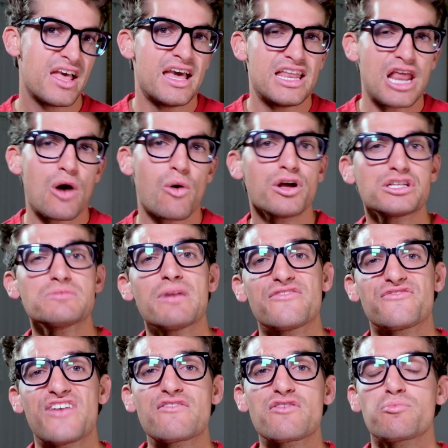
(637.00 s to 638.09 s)
Now onto my
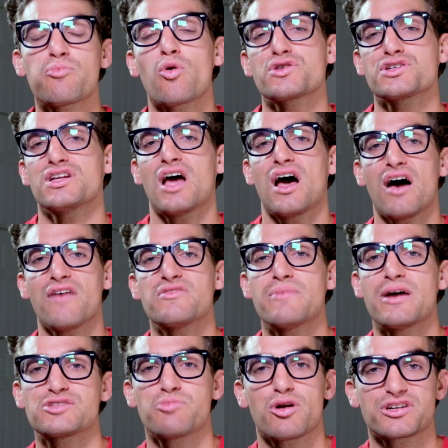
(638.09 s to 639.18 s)
favorite portion of the
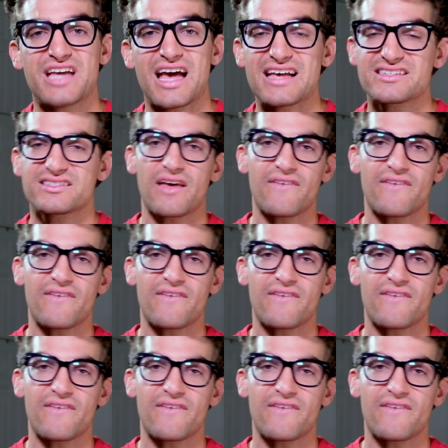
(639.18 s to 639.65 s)
benchmark test,